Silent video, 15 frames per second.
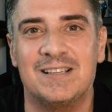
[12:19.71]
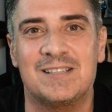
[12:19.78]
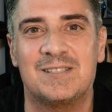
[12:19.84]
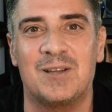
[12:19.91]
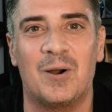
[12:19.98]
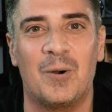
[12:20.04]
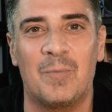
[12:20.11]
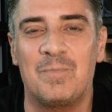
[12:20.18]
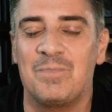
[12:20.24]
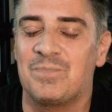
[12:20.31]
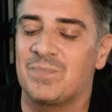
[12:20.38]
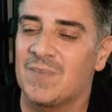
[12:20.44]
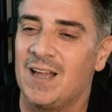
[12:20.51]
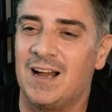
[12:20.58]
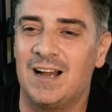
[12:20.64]
So
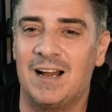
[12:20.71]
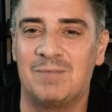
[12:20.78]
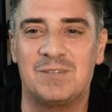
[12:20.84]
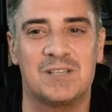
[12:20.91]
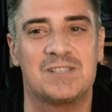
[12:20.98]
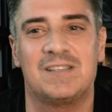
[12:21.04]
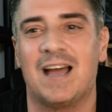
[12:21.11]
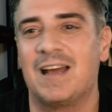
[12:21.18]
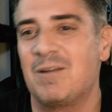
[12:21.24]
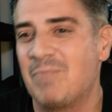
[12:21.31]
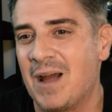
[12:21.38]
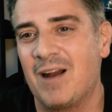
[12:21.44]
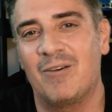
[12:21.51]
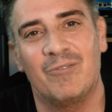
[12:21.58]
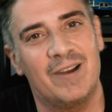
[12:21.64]
I'm just not
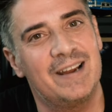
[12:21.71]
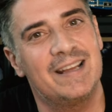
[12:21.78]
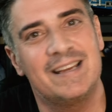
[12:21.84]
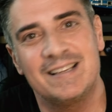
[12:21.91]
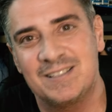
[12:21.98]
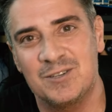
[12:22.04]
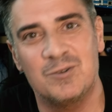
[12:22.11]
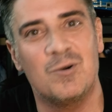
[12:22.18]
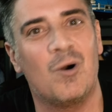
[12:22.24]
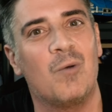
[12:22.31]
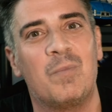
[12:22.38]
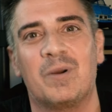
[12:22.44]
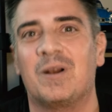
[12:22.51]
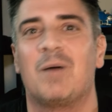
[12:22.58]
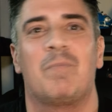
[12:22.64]
about ready to
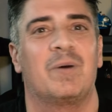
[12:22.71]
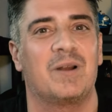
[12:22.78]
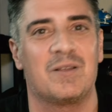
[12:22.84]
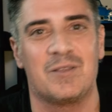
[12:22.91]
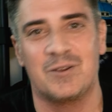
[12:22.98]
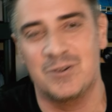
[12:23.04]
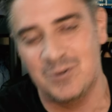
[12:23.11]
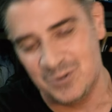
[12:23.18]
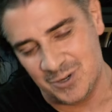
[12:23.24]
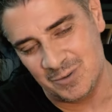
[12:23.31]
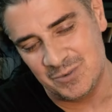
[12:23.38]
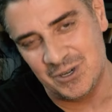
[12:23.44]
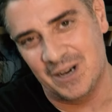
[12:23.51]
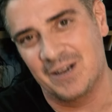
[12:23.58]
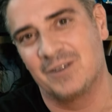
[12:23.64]
open up another YouTube
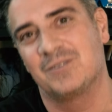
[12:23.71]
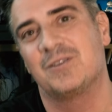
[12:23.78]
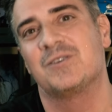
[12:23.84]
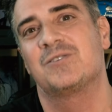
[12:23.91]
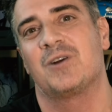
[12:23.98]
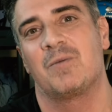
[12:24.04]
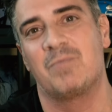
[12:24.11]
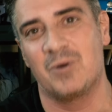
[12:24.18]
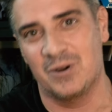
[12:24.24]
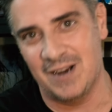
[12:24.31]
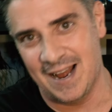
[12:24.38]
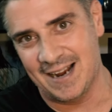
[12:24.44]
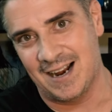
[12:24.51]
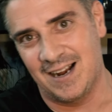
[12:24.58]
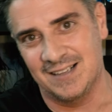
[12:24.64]
channel to start putting
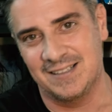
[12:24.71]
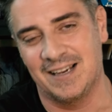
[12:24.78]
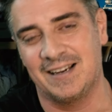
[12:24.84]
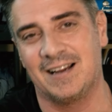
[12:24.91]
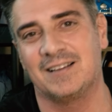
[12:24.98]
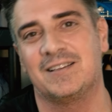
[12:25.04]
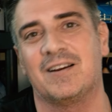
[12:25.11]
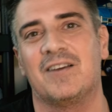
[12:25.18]
that content out there.